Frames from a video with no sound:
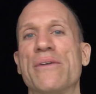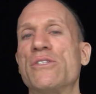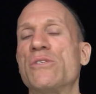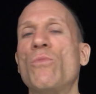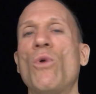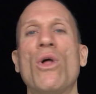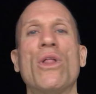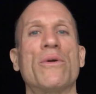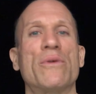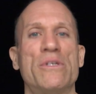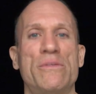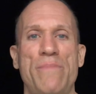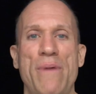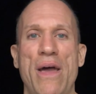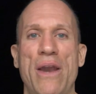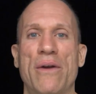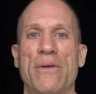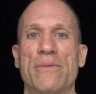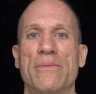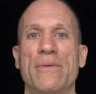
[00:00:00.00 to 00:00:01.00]
Smaller is
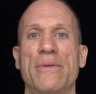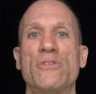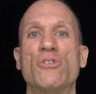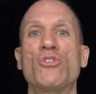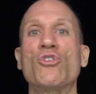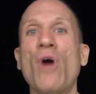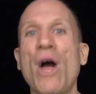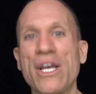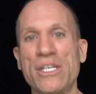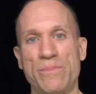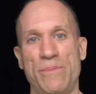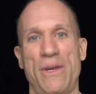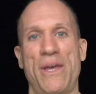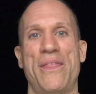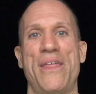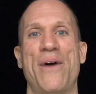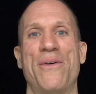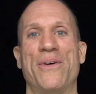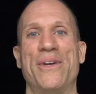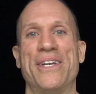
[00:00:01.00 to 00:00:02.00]
better. Trust me on
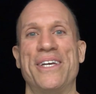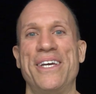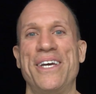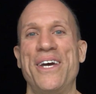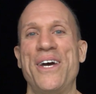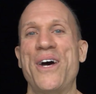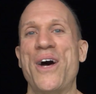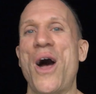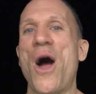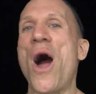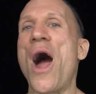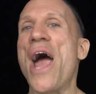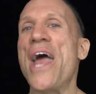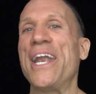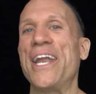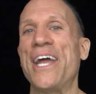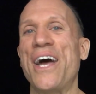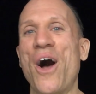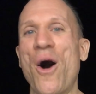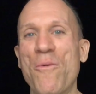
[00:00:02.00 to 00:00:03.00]
that one. All
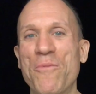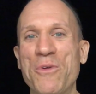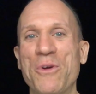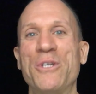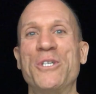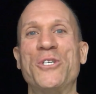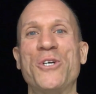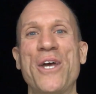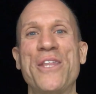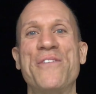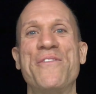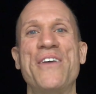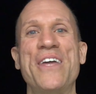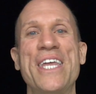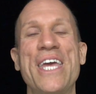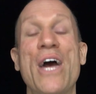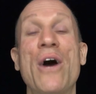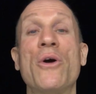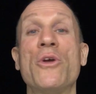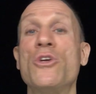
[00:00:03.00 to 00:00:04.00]
right, hope you're enjoying the
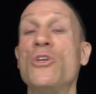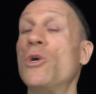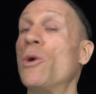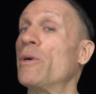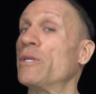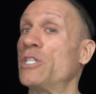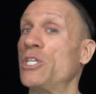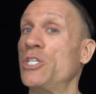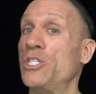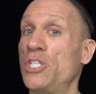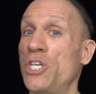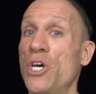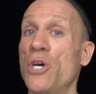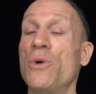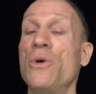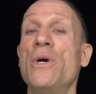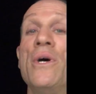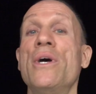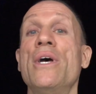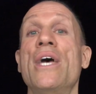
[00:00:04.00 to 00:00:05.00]
video. You know what to
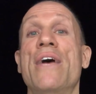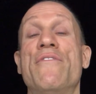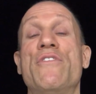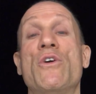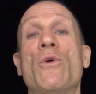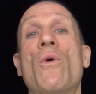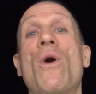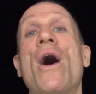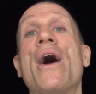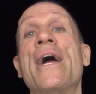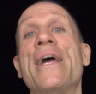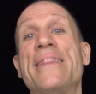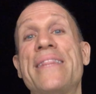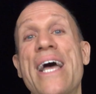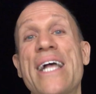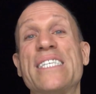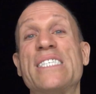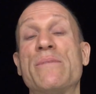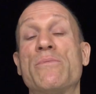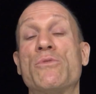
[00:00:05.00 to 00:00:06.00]
do. If you are, hit
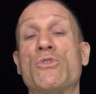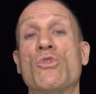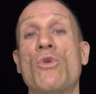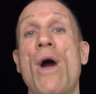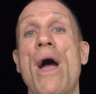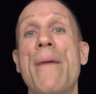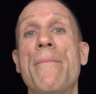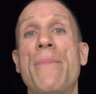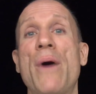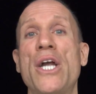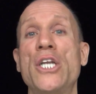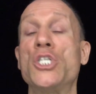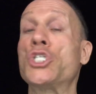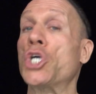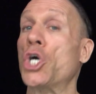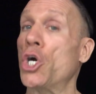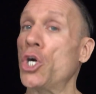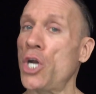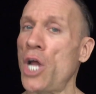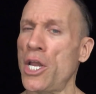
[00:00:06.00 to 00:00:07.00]
that subscribe button,
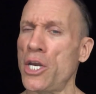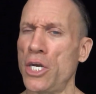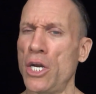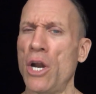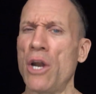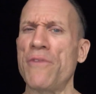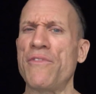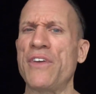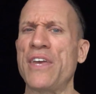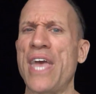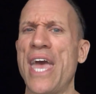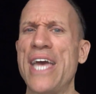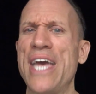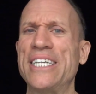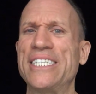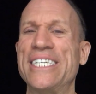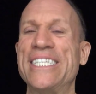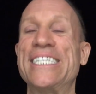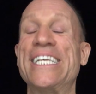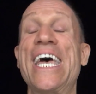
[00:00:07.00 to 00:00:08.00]
turn on your
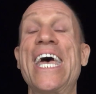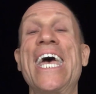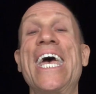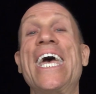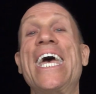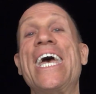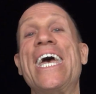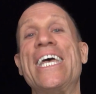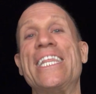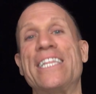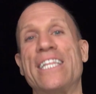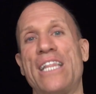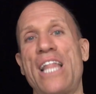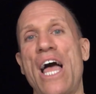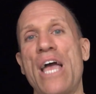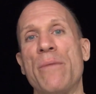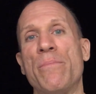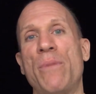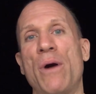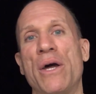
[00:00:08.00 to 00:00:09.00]
notifications, hit the
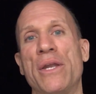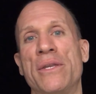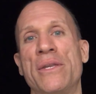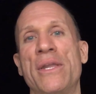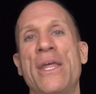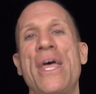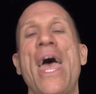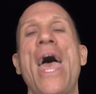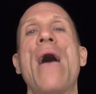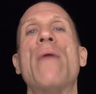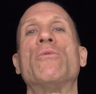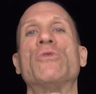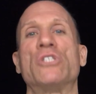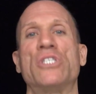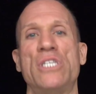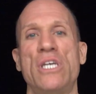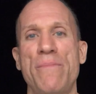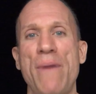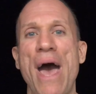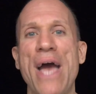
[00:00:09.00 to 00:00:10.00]
like button. We'll
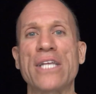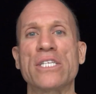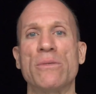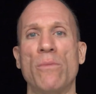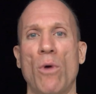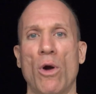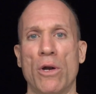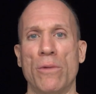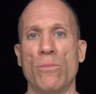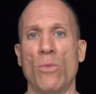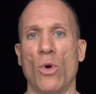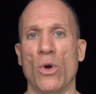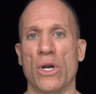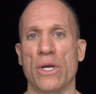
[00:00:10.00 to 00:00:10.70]
see you back tomorrow morning.